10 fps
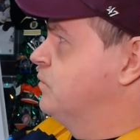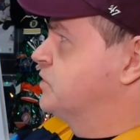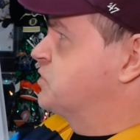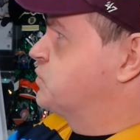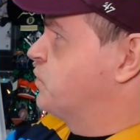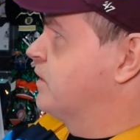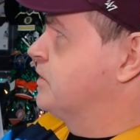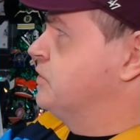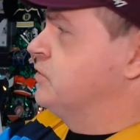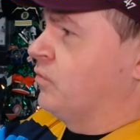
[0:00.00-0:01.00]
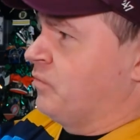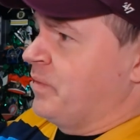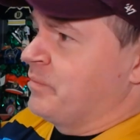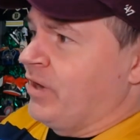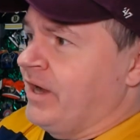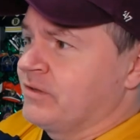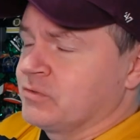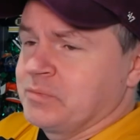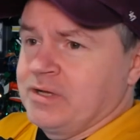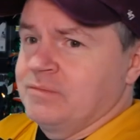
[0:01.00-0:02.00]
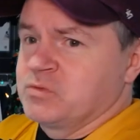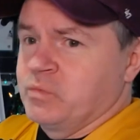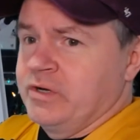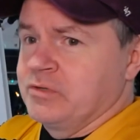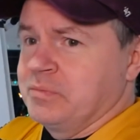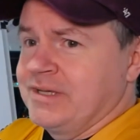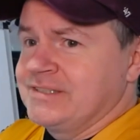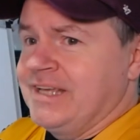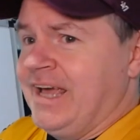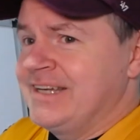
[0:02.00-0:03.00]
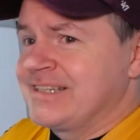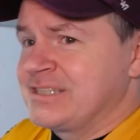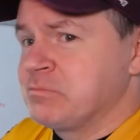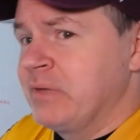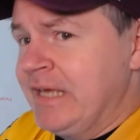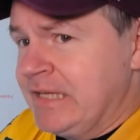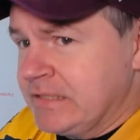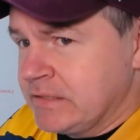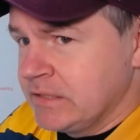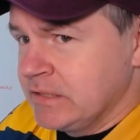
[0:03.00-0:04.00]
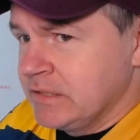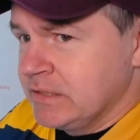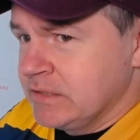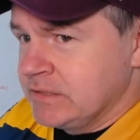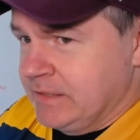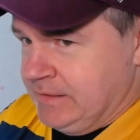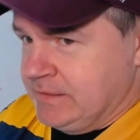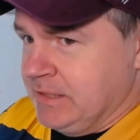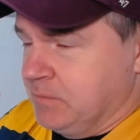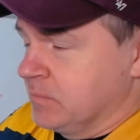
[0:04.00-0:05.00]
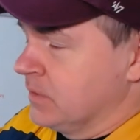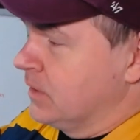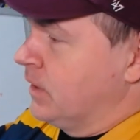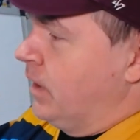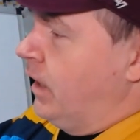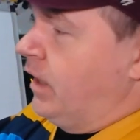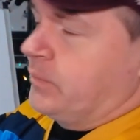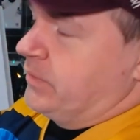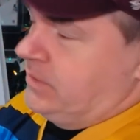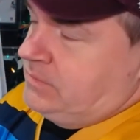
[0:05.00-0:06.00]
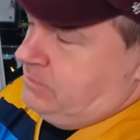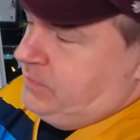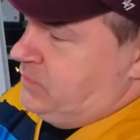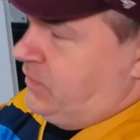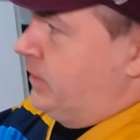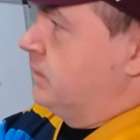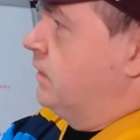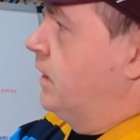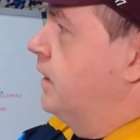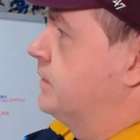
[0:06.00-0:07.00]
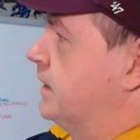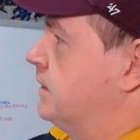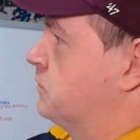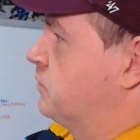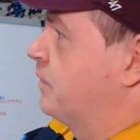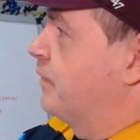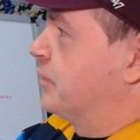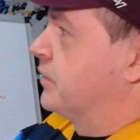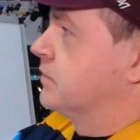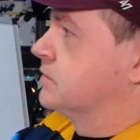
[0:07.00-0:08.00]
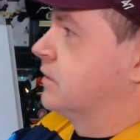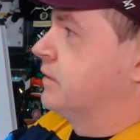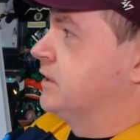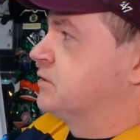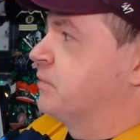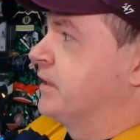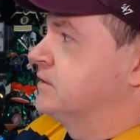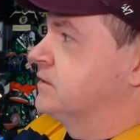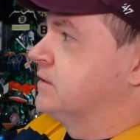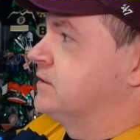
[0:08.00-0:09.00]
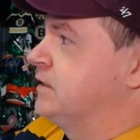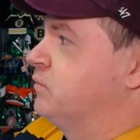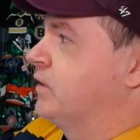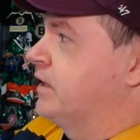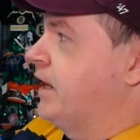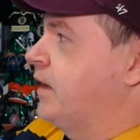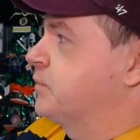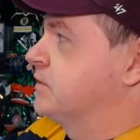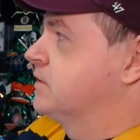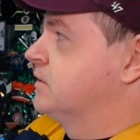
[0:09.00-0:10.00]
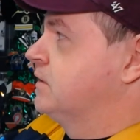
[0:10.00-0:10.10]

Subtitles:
Which is where you don't remember either becomes weird. Because he hadn't explained to the team. But it's fine. They didn't remember, so he explains to the team what had happened.